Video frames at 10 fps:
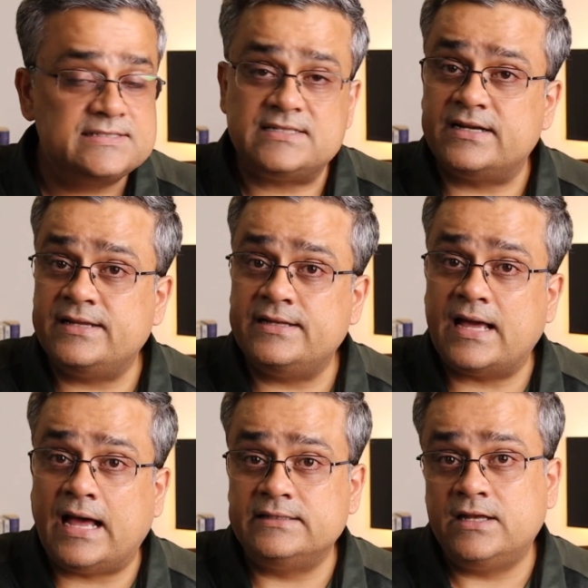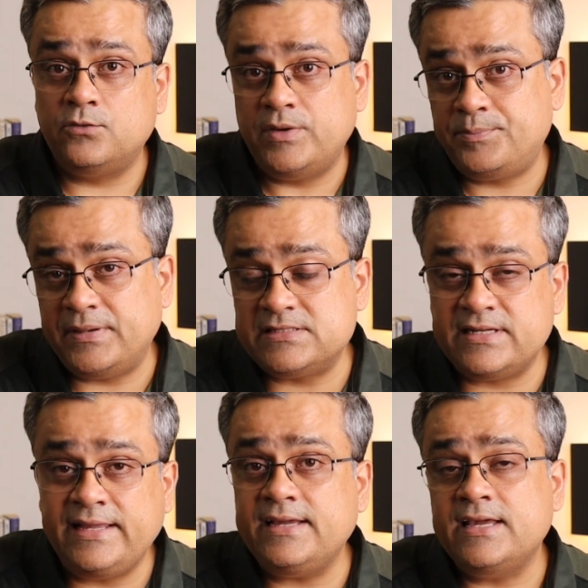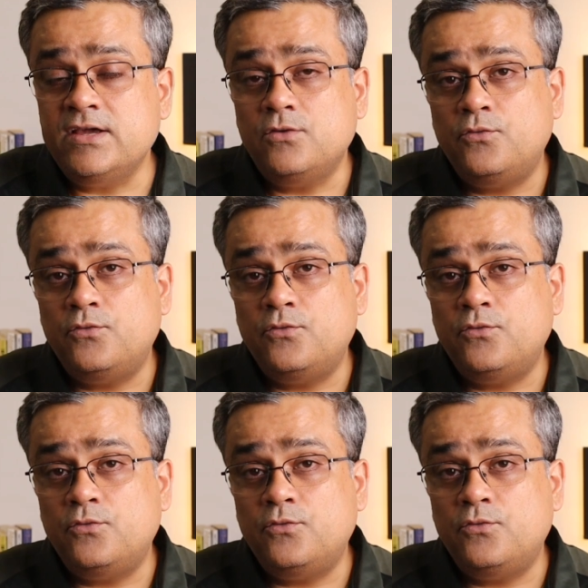certain other web page link